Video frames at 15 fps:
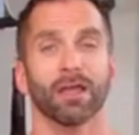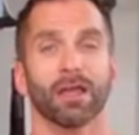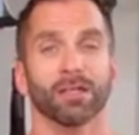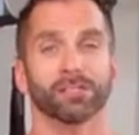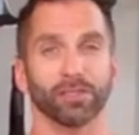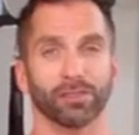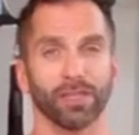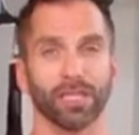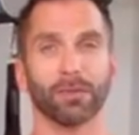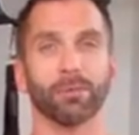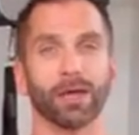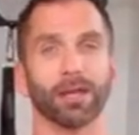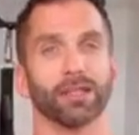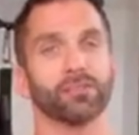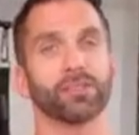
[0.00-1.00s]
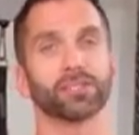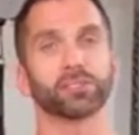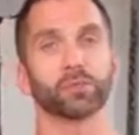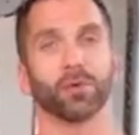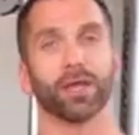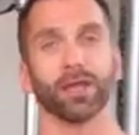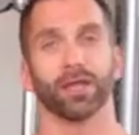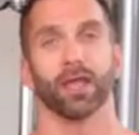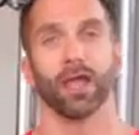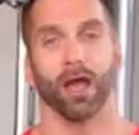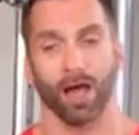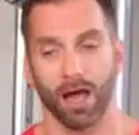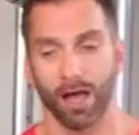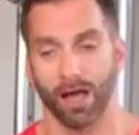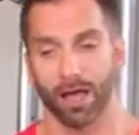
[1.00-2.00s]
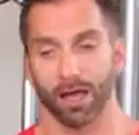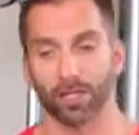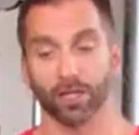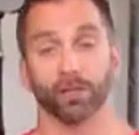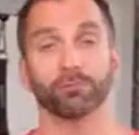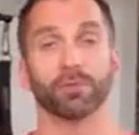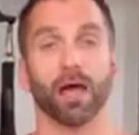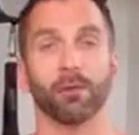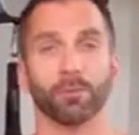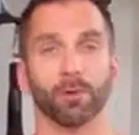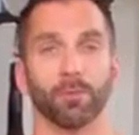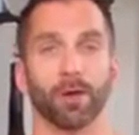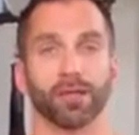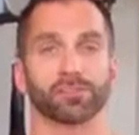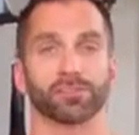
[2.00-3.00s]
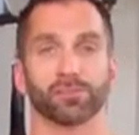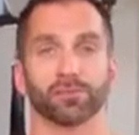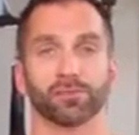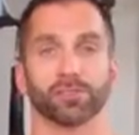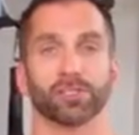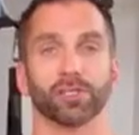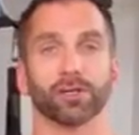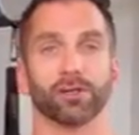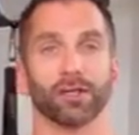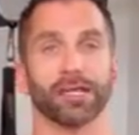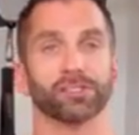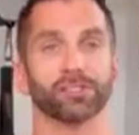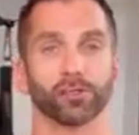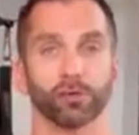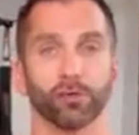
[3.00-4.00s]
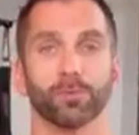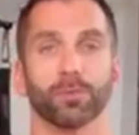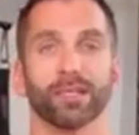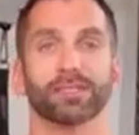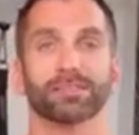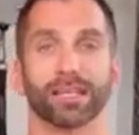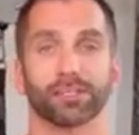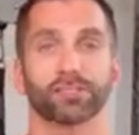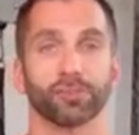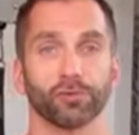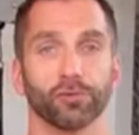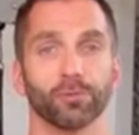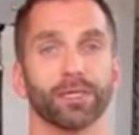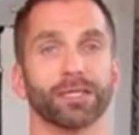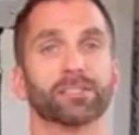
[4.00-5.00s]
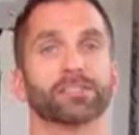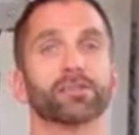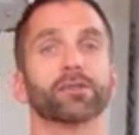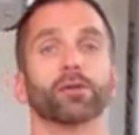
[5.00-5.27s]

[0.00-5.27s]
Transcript: So think about it in this way. Your abdominal muscles, your internal obliques, external obliques,